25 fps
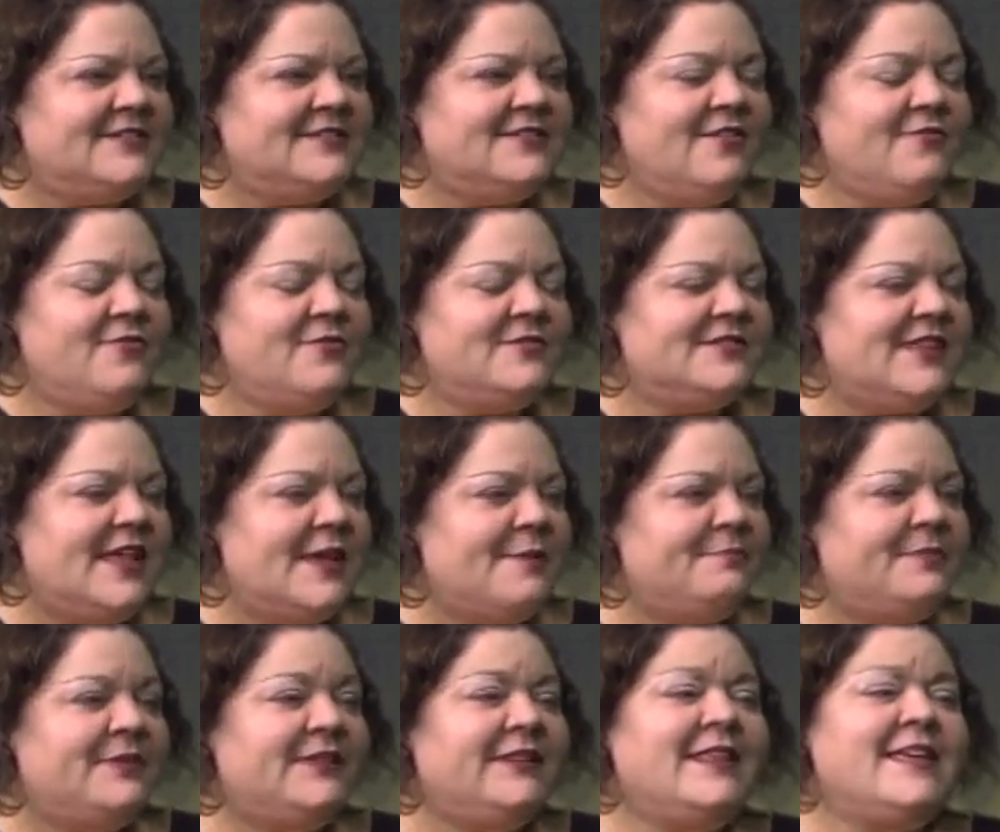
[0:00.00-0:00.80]
So he was
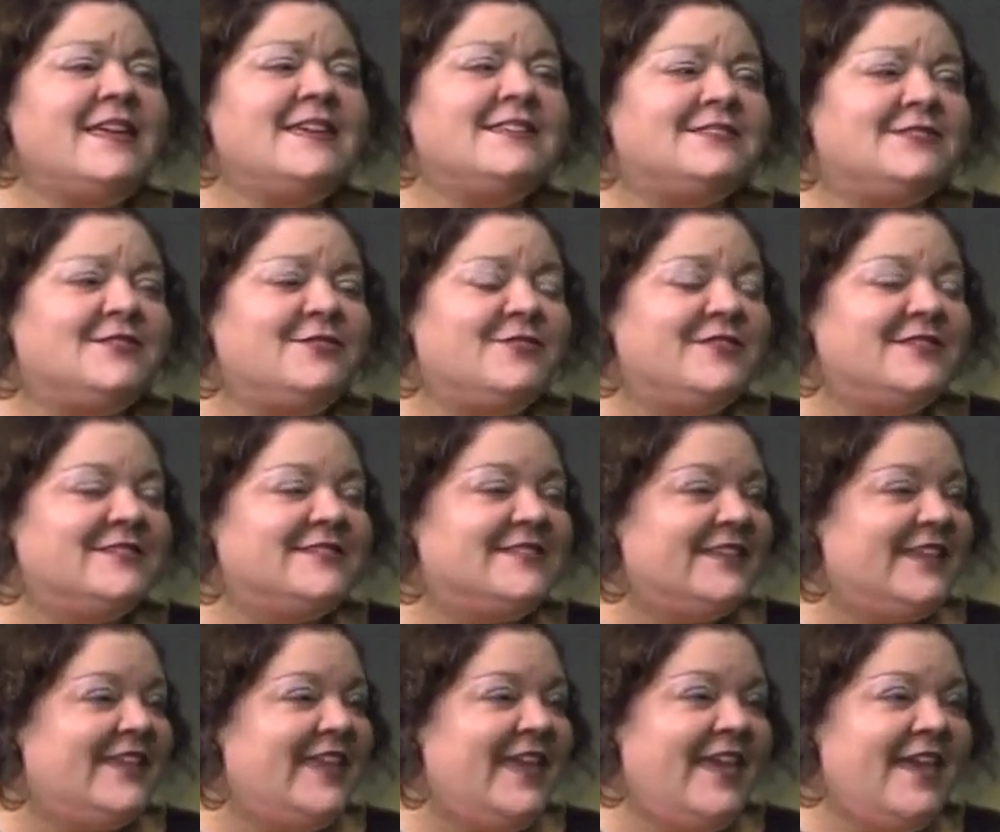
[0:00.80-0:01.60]
like, please do this
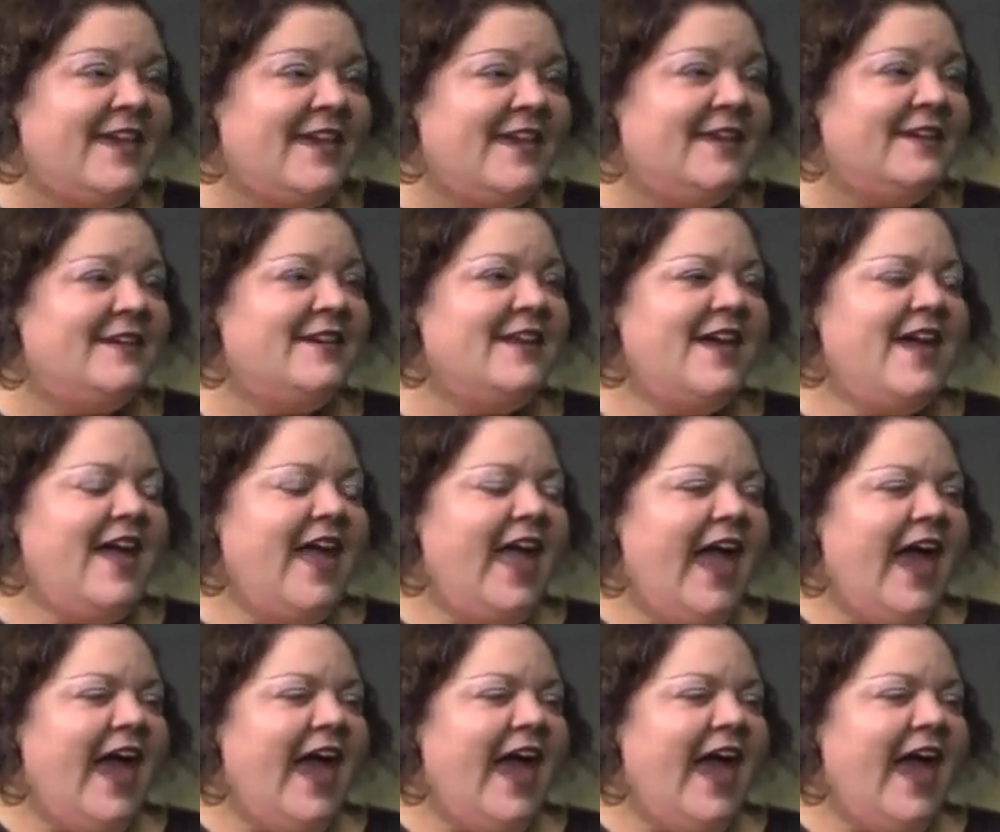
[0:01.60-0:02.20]
again.